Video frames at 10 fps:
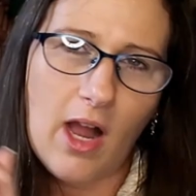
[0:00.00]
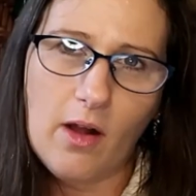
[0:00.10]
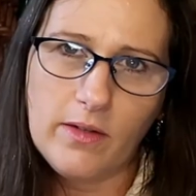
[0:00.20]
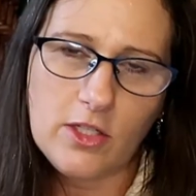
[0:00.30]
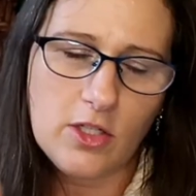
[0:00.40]

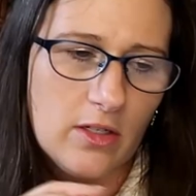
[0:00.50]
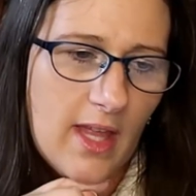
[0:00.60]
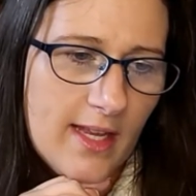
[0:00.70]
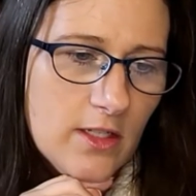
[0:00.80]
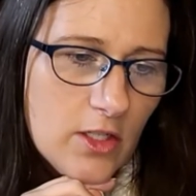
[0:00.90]
I'll insert
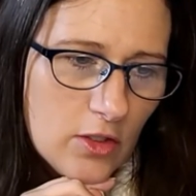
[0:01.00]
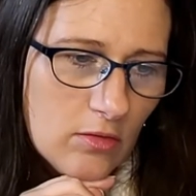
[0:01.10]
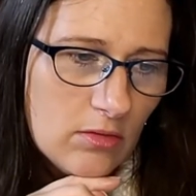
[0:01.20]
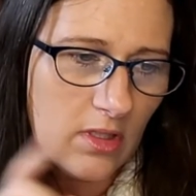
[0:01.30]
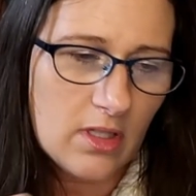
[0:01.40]
that
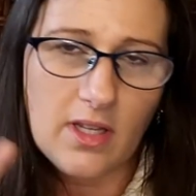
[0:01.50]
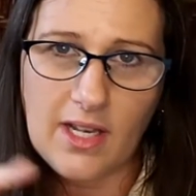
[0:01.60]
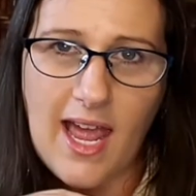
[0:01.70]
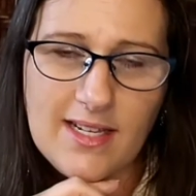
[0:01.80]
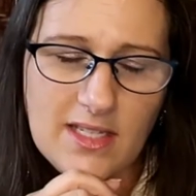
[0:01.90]
too. The
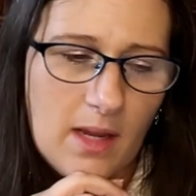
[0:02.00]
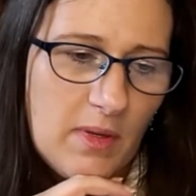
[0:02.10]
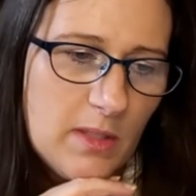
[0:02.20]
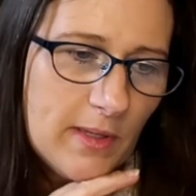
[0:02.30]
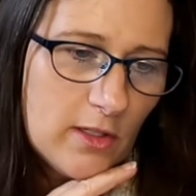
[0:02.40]
last name
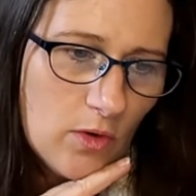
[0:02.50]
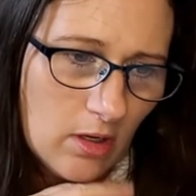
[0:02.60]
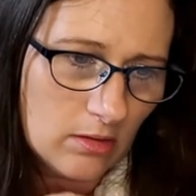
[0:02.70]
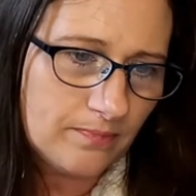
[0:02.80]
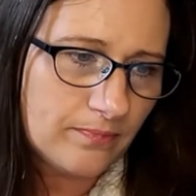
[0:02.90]
he spells wrong.